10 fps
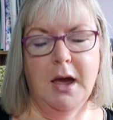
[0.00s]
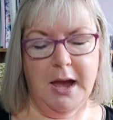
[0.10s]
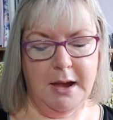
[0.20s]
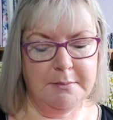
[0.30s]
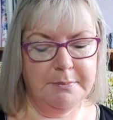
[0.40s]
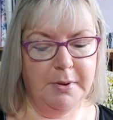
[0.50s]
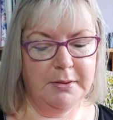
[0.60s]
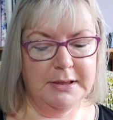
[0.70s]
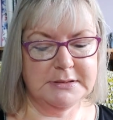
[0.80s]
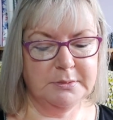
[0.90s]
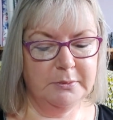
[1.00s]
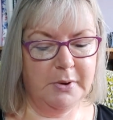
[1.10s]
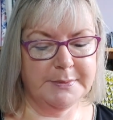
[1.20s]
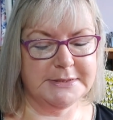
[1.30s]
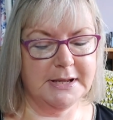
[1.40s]
Um, but this one
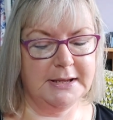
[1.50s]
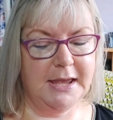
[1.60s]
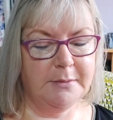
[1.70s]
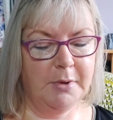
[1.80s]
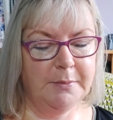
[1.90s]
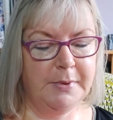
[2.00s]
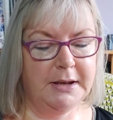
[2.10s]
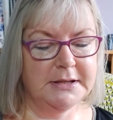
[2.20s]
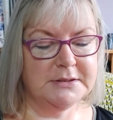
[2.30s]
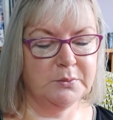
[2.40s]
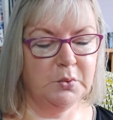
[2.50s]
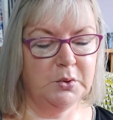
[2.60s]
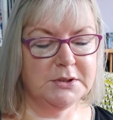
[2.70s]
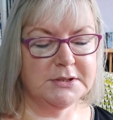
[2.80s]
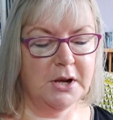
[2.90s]
website came up and it's
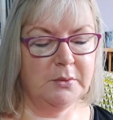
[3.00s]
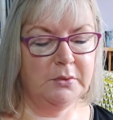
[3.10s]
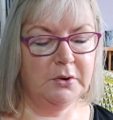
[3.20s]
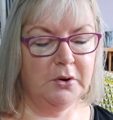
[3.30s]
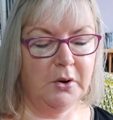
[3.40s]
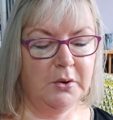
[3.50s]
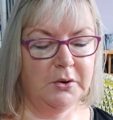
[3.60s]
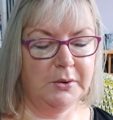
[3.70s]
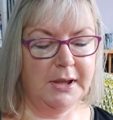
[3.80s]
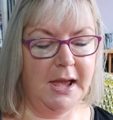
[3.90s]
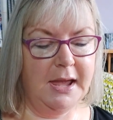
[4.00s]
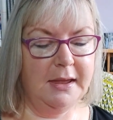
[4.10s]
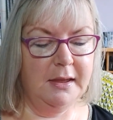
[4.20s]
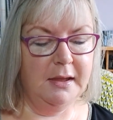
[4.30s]
woolzone.co.uk.